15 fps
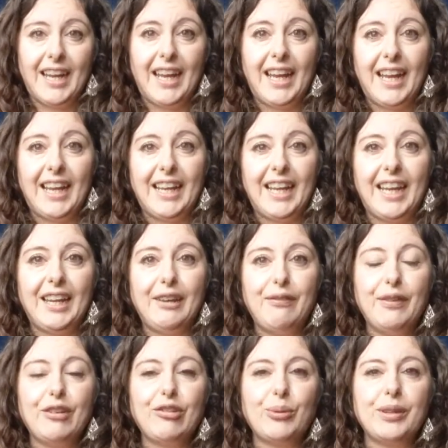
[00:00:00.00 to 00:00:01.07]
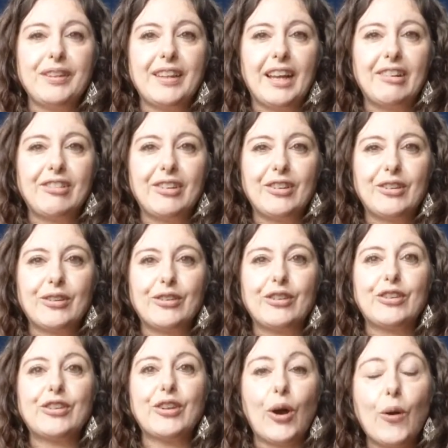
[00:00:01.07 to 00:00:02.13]
And individual sessions are
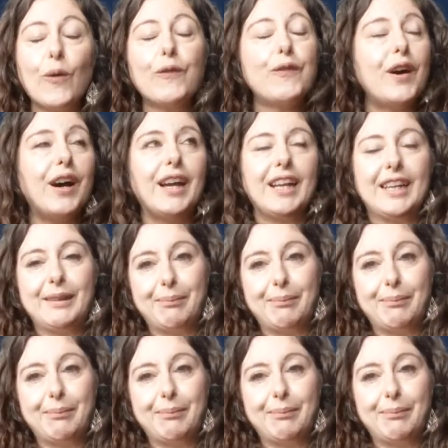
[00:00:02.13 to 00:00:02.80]
so fun